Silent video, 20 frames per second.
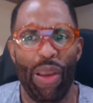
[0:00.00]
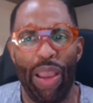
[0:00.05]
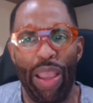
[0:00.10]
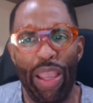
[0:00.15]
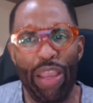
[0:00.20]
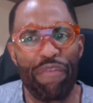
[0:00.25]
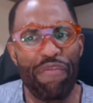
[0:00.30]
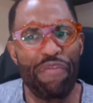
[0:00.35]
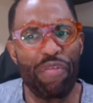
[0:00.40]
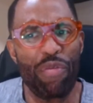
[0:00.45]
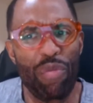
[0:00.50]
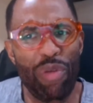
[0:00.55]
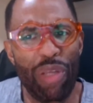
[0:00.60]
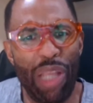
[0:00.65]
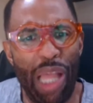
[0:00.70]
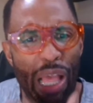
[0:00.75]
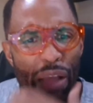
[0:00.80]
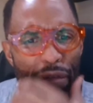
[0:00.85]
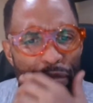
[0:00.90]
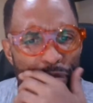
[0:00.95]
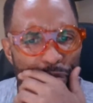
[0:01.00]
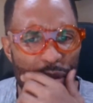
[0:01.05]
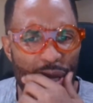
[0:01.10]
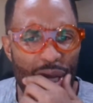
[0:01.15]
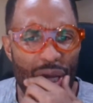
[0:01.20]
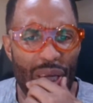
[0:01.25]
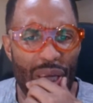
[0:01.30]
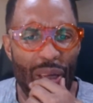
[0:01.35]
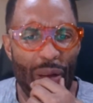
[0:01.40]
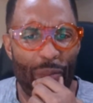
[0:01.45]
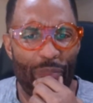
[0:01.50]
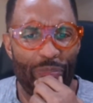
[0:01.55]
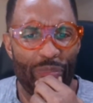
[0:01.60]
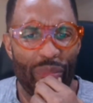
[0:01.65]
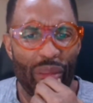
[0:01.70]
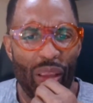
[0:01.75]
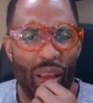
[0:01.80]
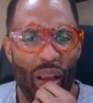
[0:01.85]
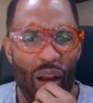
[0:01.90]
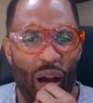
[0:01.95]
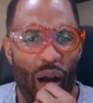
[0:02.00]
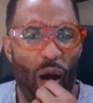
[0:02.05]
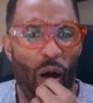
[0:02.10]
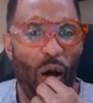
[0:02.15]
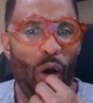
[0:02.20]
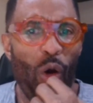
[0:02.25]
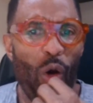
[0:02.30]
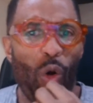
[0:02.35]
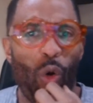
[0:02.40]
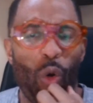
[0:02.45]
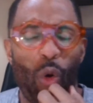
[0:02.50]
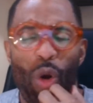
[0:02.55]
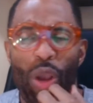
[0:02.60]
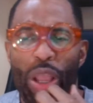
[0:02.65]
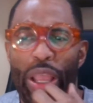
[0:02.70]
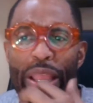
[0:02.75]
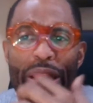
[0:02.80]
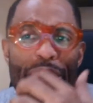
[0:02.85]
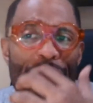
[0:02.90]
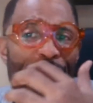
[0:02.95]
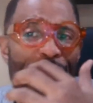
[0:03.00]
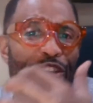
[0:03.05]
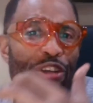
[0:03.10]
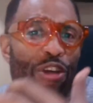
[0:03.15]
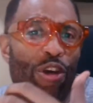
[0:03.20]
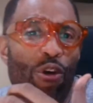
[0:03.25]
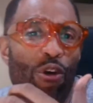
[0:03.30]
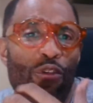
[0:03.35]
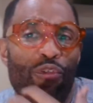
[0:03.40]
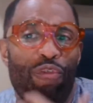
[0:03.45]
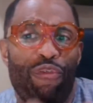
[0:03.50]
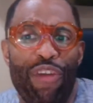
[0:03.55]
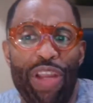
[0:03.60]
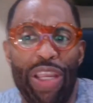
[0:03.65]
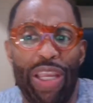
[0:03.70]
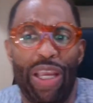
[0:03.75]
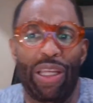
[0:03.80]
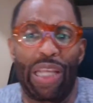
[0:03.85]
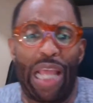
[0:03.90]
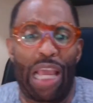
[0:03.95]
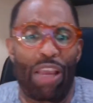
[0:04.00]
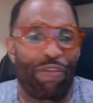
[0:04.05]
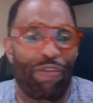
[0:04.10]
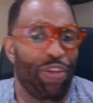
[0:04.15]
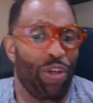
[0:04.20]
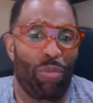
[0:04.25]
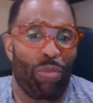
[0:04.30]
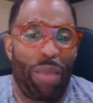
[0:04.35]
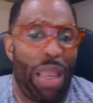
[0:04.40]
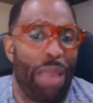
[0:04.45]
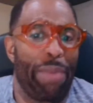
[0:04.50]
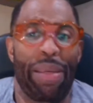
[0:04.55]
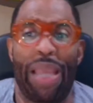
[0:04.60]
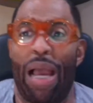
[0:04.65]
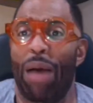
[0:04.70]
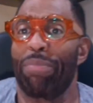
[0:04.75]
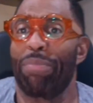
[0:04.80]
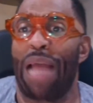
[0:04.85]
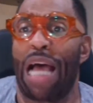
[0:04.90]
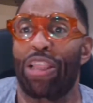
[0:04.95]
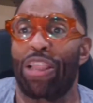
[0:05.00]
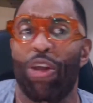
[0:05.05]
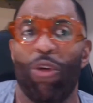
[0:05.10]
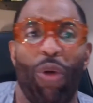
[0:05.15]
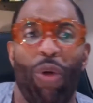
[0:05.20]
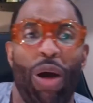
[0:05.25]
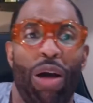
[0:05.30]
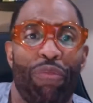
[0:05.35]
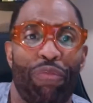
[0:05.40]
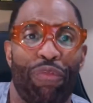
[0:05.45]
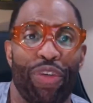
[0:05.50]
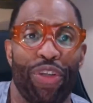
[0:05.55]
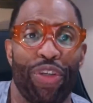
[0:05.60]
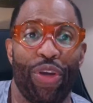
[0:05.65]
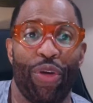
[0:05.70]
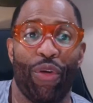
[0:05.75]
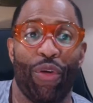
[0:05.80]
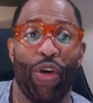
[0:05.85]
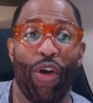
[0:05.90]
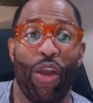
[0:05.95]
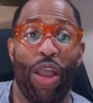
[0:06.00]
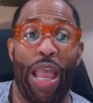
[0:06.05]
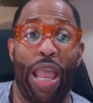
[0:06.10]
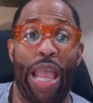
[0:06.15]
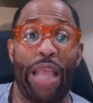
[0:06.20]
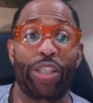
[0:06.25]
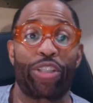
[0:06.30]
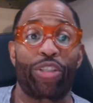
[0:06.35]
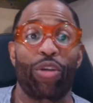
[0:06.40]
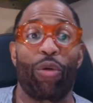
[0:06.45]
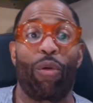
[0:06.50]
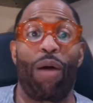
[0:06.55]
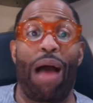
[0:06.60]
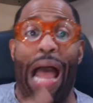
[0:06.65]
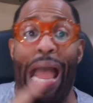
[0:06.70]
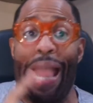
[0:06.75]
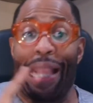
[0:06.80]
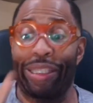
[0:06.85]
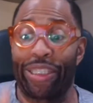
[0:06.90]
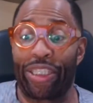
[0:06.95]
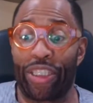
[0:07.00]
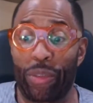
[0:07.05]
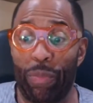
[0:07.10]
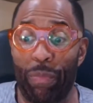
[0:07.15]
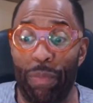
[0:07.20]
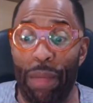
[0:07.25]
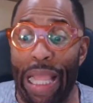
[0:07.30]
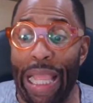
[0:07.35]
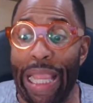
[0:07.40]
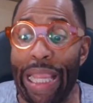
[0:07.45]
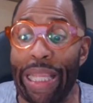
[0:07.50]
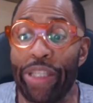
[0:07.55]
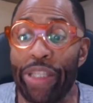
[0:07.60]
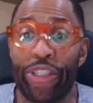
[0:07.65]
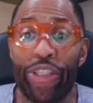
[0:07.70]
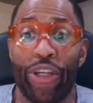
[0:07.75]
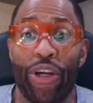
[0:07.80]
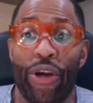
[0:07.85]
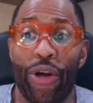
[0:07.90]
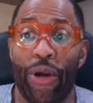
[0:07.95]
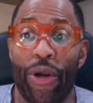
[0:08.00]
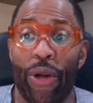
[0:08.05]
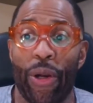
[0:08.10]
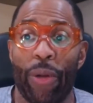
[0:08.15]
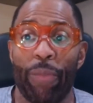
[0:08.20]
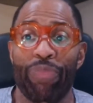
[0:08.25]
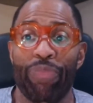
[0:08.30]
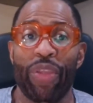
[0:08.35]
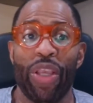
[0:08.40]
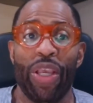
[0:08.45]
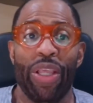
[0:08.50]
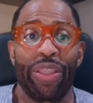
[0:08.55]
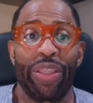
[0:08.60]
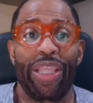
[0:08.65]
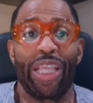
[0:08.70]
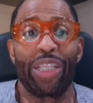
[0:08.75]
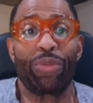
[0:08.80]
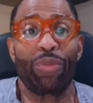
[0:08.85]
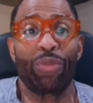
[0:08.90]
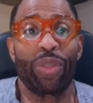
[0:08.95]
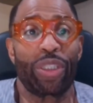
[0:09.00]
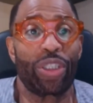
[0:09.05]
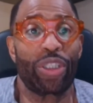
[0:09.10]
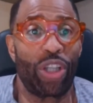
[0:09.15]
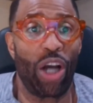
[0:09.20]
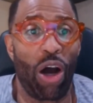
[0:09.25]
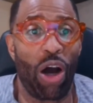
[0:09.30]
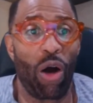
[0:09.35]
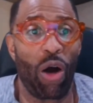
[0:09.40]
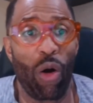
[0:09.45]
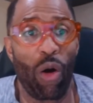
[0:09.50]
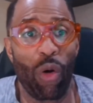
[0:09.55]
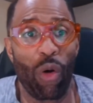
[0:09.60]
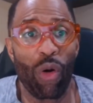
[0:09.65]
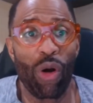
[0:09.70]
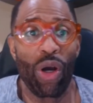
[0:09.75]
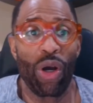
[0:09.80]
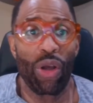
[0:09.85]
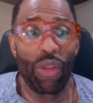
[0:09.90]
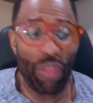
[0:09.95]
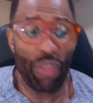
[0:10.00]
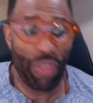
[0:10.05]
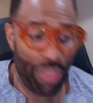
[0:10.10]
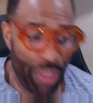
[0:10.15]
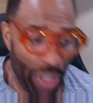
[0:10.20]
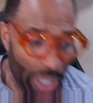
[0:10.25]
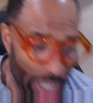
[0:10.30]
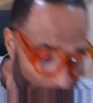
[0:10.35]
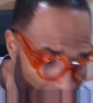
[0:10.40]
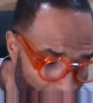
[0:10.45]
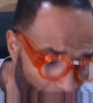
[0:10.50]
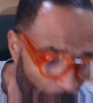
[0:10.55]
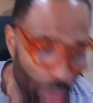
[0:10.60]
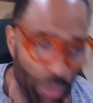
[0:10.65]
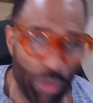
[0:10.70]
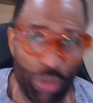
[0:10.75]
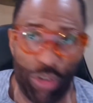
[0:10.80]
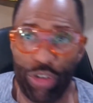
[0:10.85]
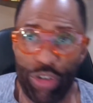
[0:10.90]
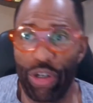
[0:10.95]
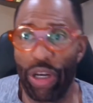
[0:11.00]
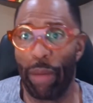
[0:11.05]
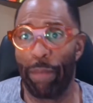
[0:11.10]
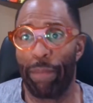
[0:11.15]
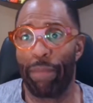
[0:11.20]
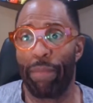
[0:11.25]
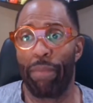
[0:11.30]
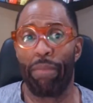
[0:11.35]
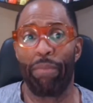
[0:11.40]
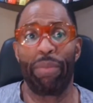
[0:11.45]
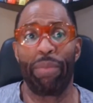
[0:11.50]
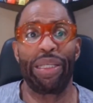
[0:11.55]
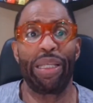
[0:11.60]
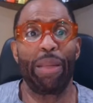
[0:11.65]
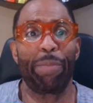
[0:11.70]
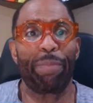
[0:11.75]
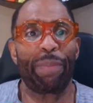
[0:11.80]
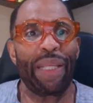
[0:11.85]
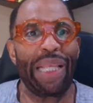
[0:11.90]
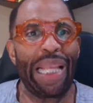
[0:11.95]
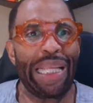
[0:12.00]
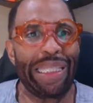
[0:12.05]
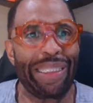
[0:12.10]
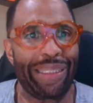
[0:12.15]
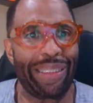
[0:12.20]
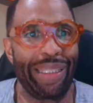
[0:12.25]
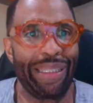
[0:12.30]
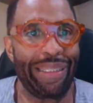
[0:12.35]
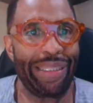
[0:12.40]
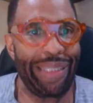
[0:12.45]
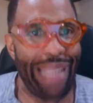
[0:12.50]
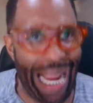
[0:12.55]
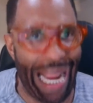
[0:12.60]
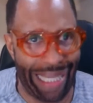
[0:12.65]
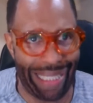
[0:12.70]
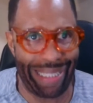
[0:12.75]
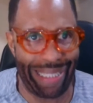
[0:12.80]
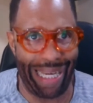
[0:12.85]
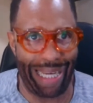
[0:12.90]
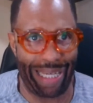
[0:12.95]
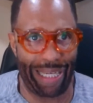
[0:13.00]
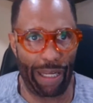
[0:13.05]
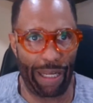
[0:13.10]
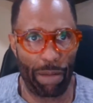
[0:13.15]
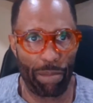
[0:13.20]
If you love me, oh, if you feel like you maybe I'm not the one for you. And so I explained to her this was called the guilt trip manipulation tactic.